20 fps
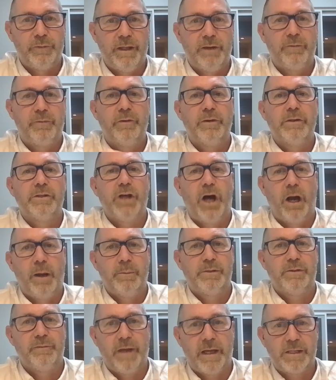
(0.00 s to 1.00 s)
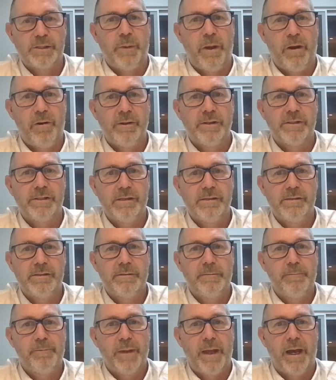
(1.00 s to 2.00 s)
sort of different types of
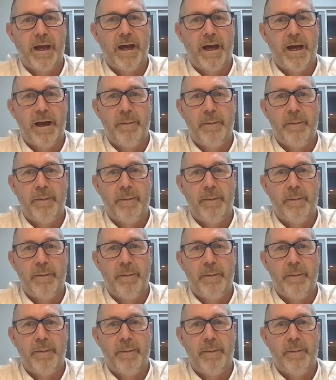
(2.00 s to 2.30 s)
experiences.